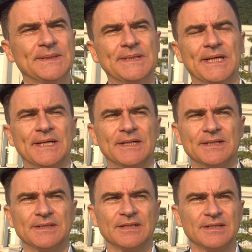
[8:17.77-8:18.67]
Yeah,
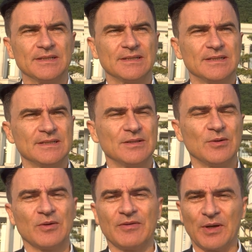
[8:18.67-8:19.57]

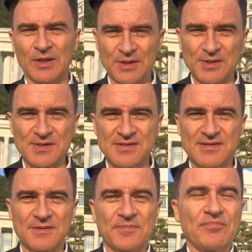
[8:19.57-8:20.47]
all of our leaders,
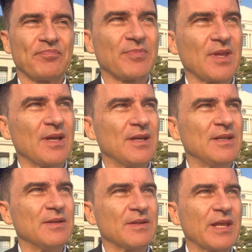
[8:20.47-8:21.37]

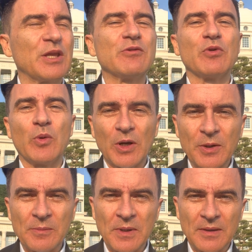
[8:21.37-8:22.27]
and thank you for
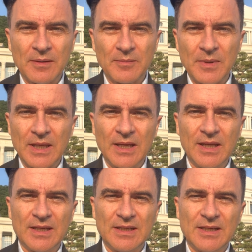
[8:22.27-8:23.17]
welcoming me.
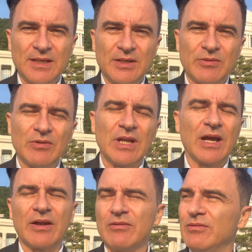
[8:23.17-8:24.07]
Really,
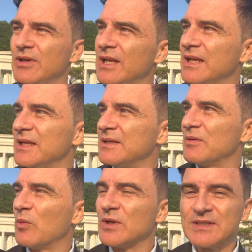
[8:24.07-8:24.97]
I really
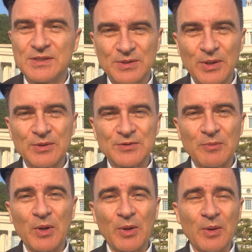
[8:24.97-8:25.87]
wanted to go to
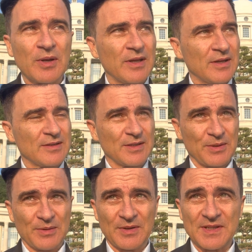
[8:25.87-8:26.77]
Mongolia, you
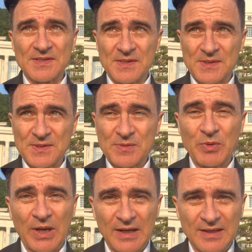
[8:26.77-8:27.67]
know, this
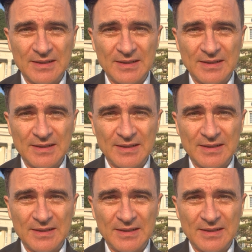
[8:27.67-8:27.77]
spring,